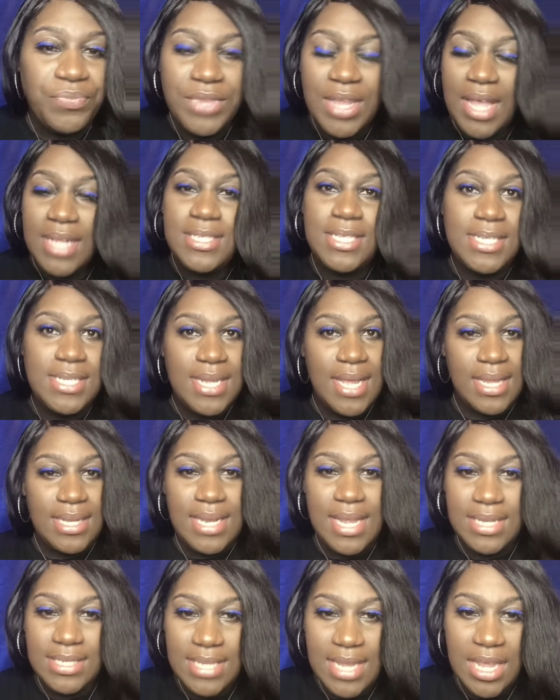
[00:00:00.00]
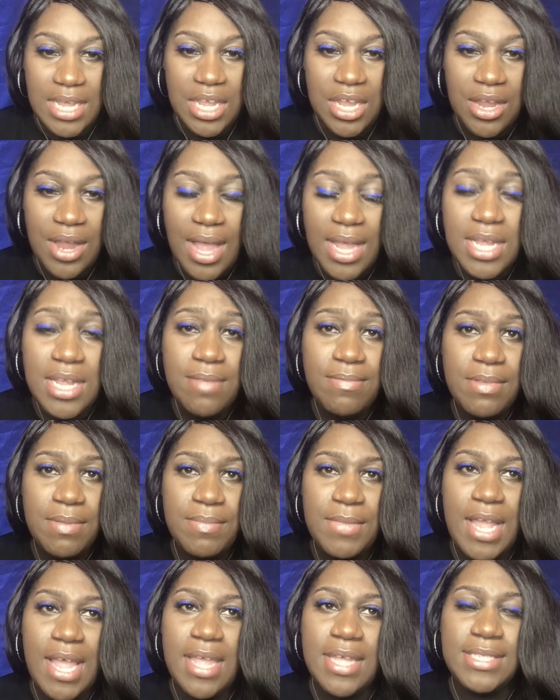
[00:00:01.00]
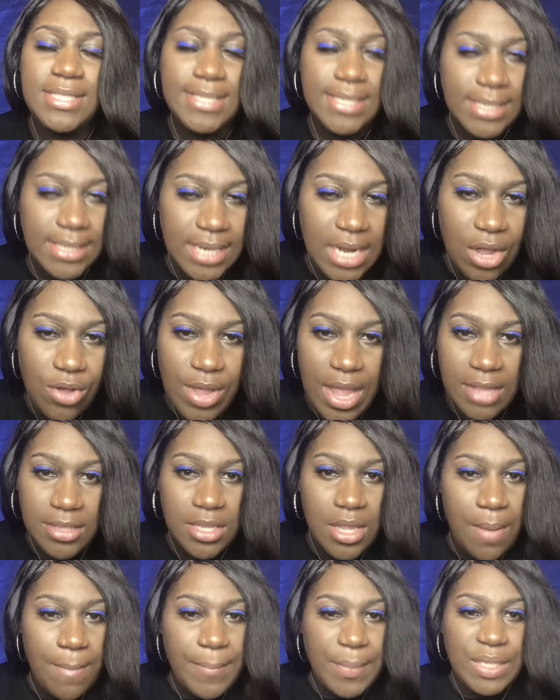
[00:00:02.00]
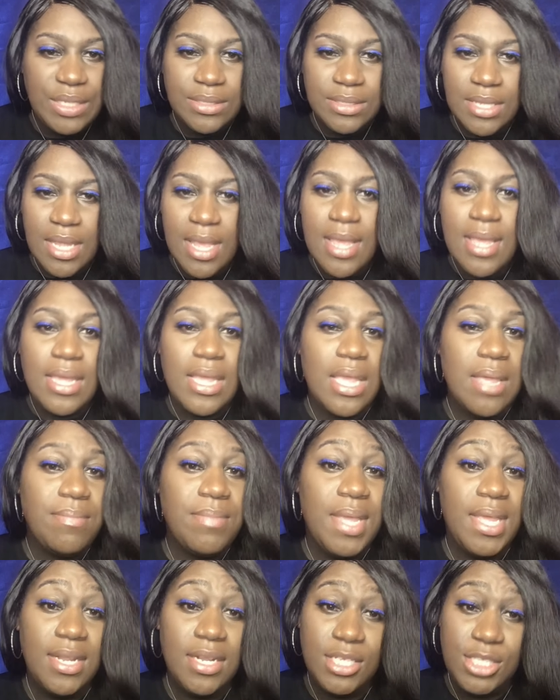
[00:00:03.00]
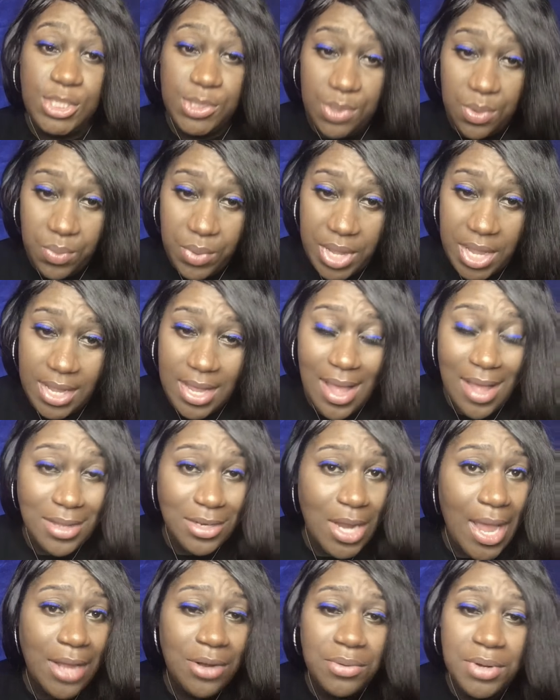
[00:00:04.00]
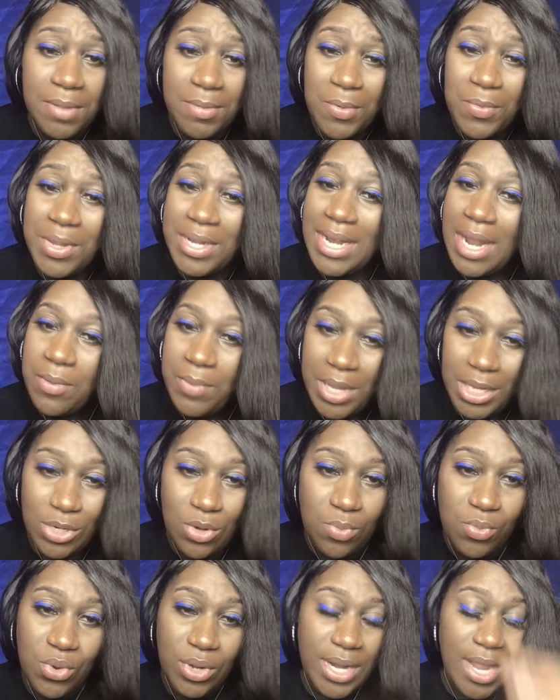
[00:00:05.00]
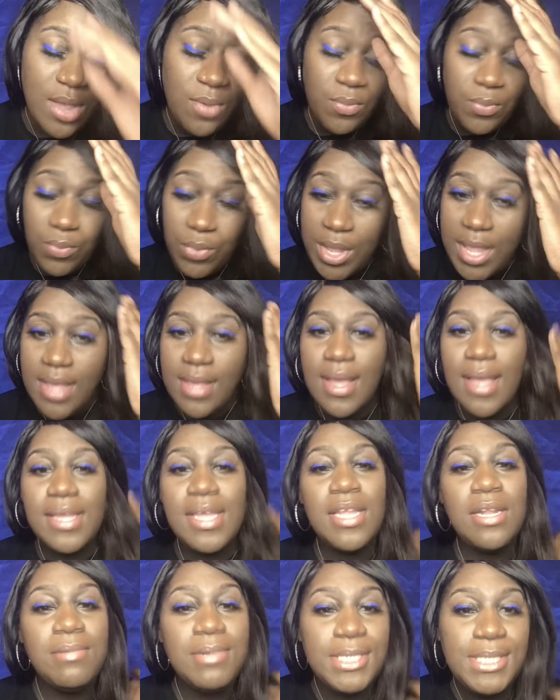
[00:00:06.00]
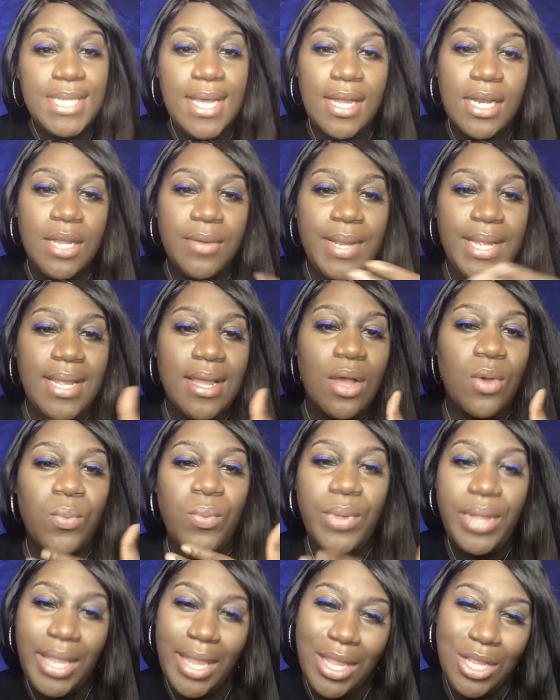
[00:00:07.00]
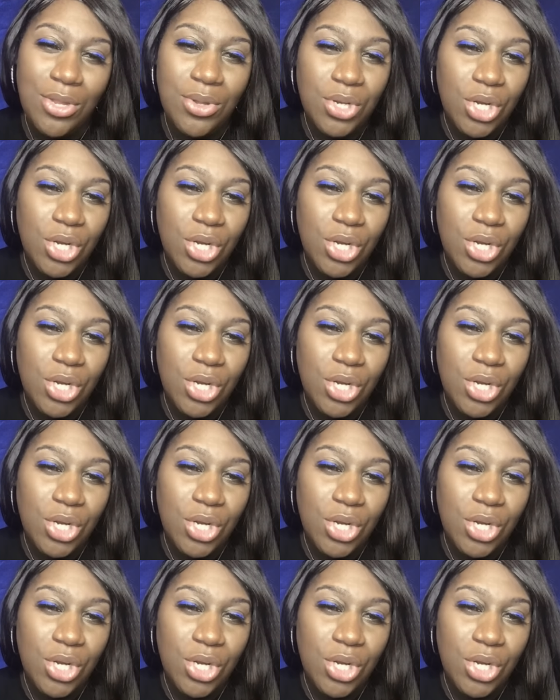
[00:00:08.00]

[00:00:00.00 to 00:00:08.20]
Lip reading: I did not like that hair. I even like took it out after a month and made it into a wig. I don't even wear that wig no more. That wig, I can't even tolerate a wig.